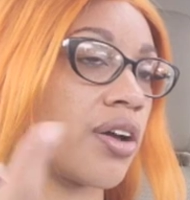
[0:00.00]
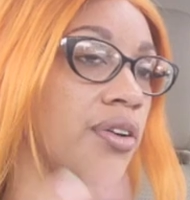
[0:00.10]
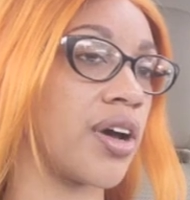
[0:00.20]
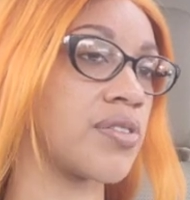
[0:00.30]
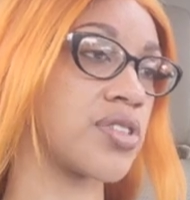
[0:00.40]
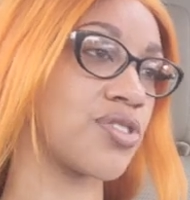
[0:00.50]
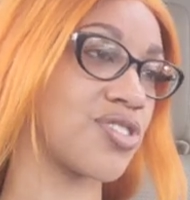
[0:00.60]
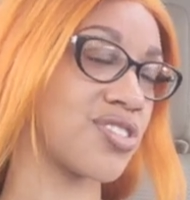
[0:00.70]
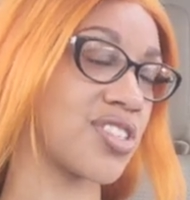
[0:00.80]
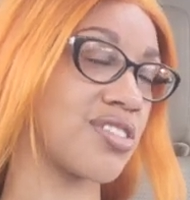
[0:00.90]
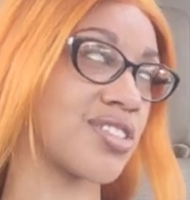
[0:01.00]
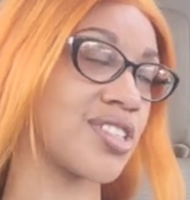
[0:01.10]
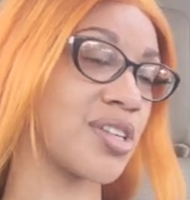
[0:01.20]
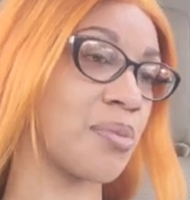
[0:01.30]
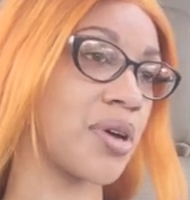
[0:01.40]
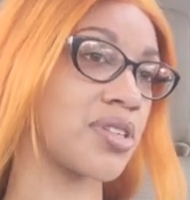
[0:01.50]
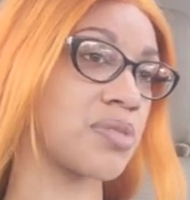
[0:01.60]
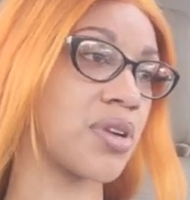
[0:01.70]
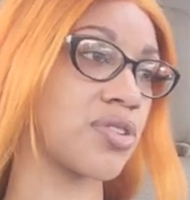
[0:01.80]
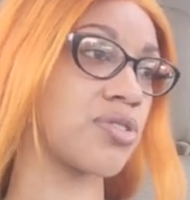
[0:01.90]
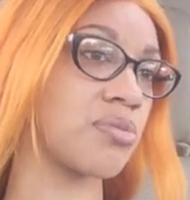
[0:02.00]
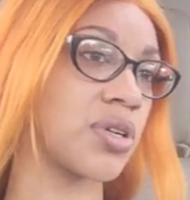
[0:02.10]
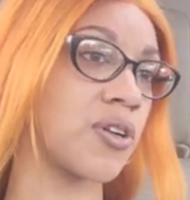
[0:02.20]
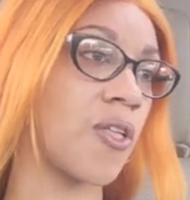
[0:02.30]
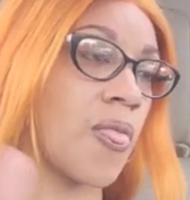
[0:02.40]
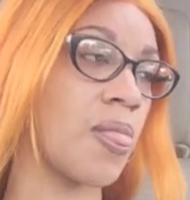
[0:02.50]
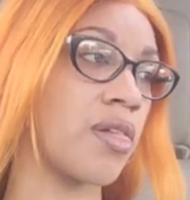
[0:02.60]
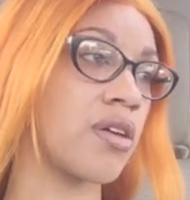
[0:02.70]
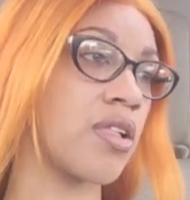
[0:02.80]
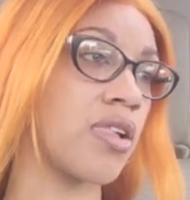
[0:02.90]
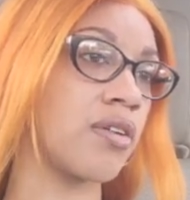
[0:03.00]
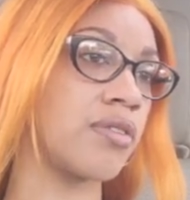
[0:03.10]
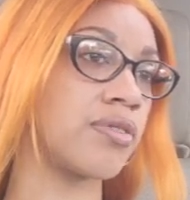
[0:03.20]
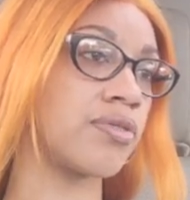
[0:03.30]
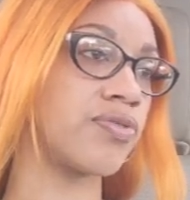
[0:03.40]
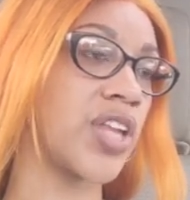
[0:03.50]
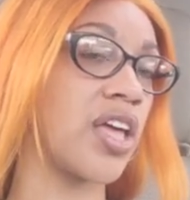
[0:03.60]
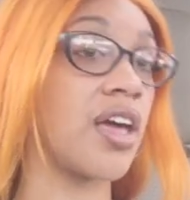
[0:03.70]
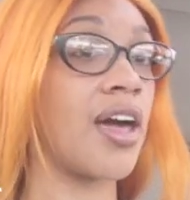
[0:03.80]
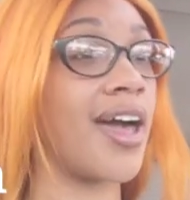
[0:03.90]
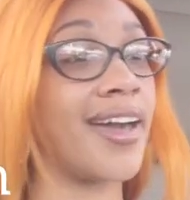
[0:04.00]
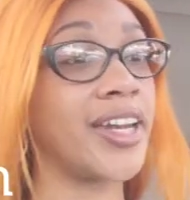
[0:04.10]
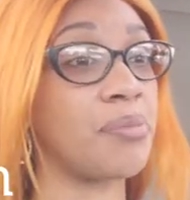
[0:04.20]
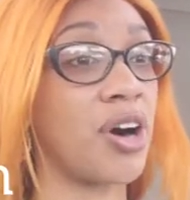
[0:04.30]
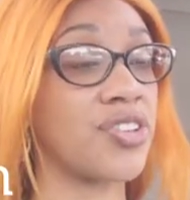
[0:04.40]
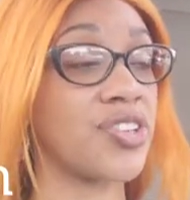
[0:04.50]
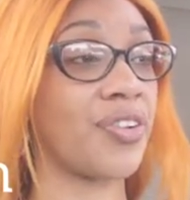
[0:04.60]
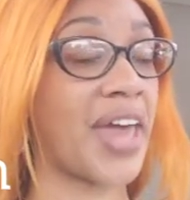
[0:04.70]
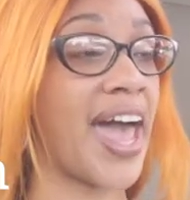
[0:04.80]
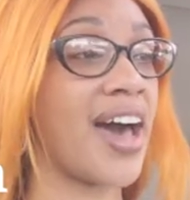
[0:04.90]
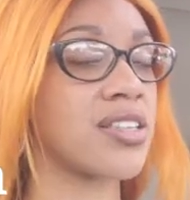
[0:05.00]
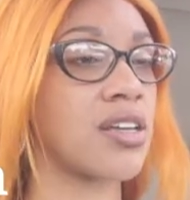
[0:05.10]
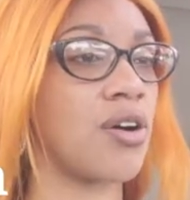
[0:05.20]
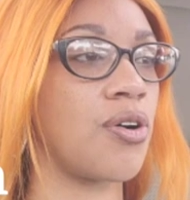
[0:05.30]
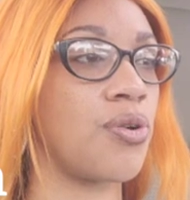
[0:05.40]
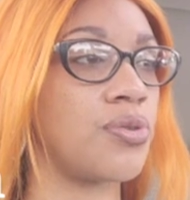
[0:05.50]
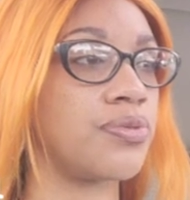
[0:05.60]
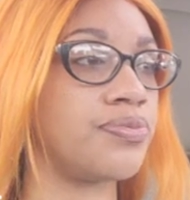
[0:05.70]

I don't have social skills because I'm on the spectrum, but and I'm also an asshole